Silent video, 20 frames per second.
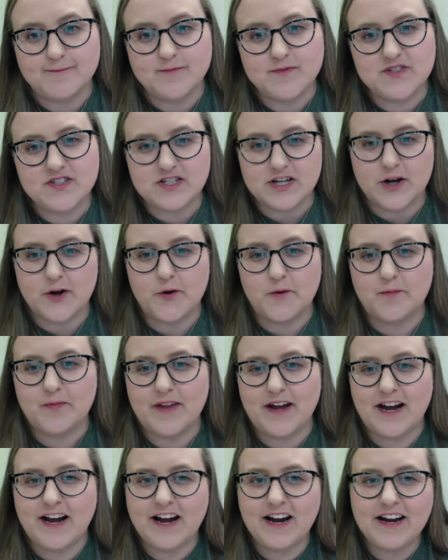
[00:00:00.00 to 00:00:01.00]
So
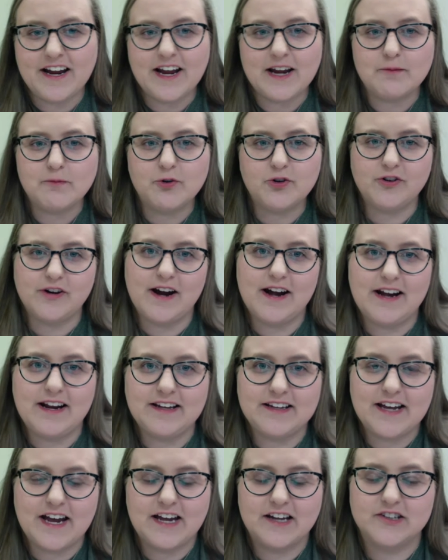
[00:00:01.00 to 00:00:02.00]
I am
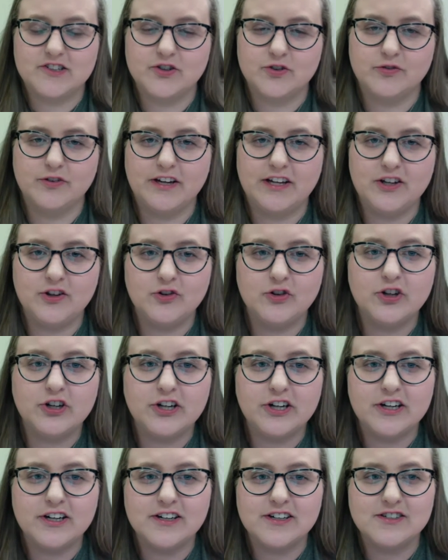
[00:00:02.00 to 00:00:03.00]
creating a
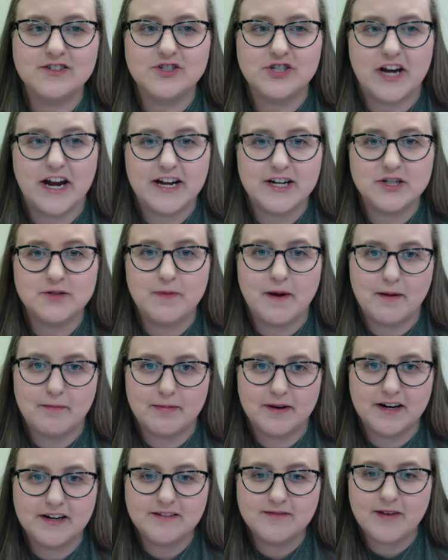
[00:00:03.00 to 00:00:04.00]
curricular change
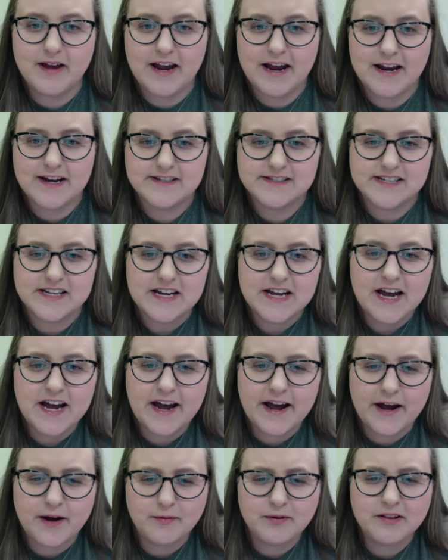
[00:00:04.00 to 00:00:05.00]
paper, and
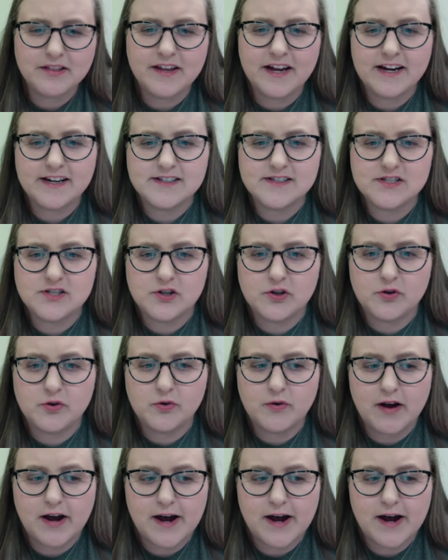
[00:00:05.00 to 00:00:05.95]
I would like to